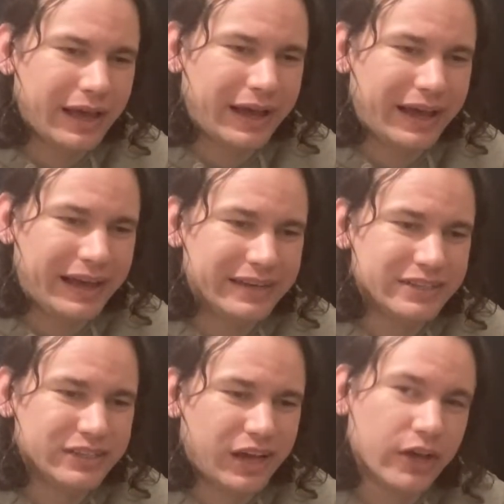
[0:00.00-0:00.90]

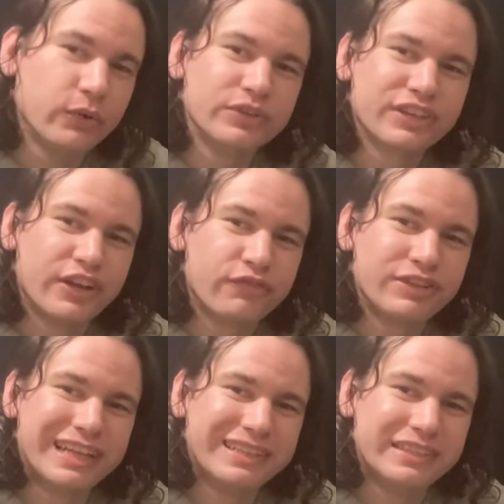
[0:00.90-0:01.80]
and I always kind of
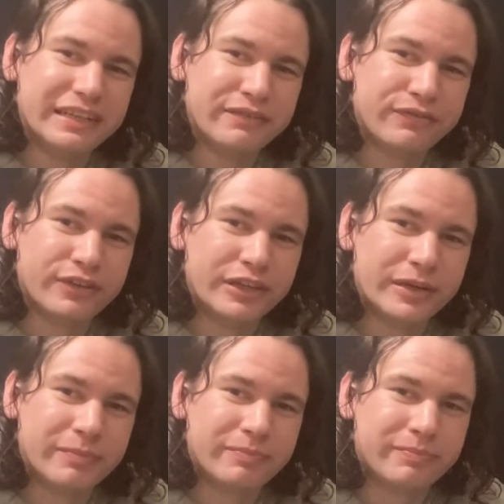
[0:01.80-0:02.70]
resented it for